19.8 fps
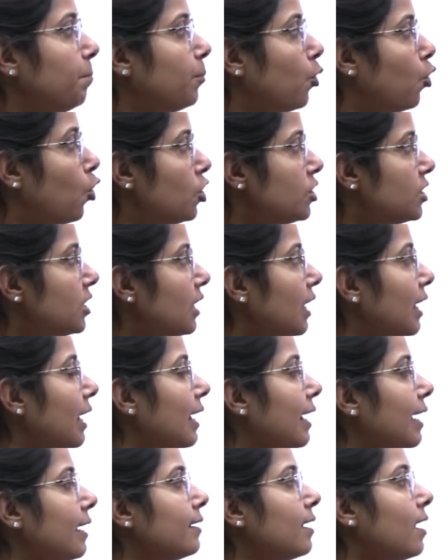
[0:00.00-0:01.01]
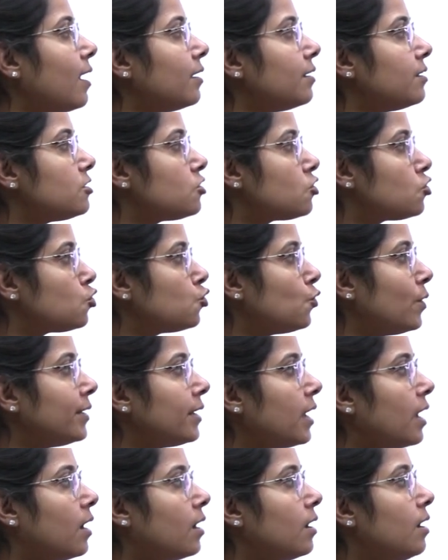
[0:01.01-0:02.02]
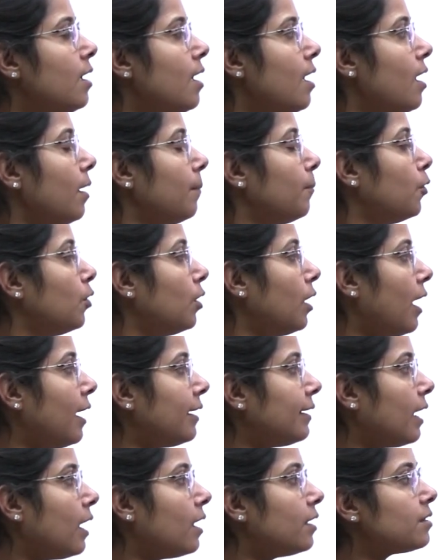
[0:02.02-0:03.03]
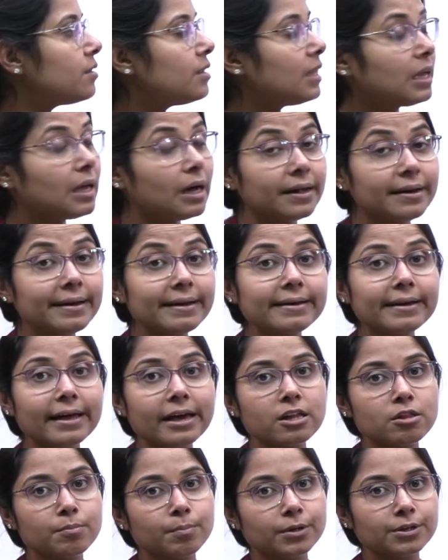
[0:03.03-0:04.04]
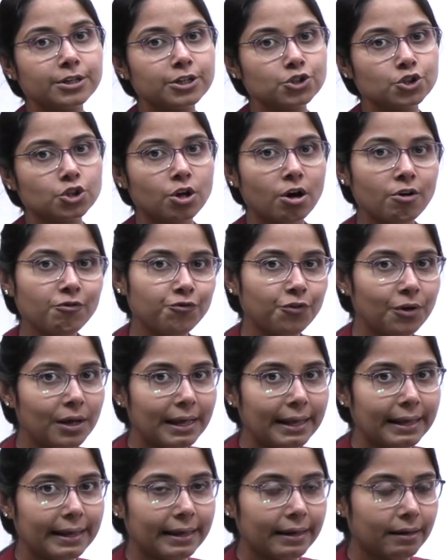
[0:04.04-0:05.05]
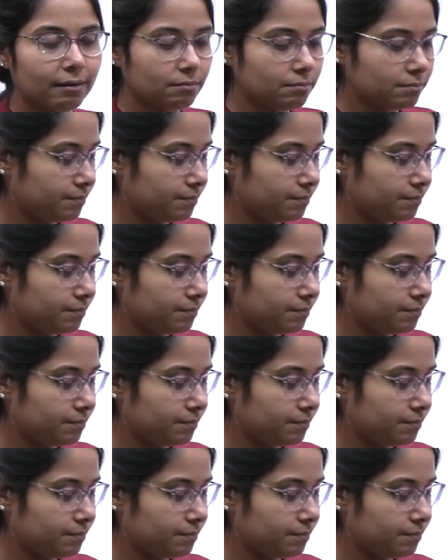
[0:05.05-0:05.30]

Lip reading: Both A and R is true and R is the correct explanation of A.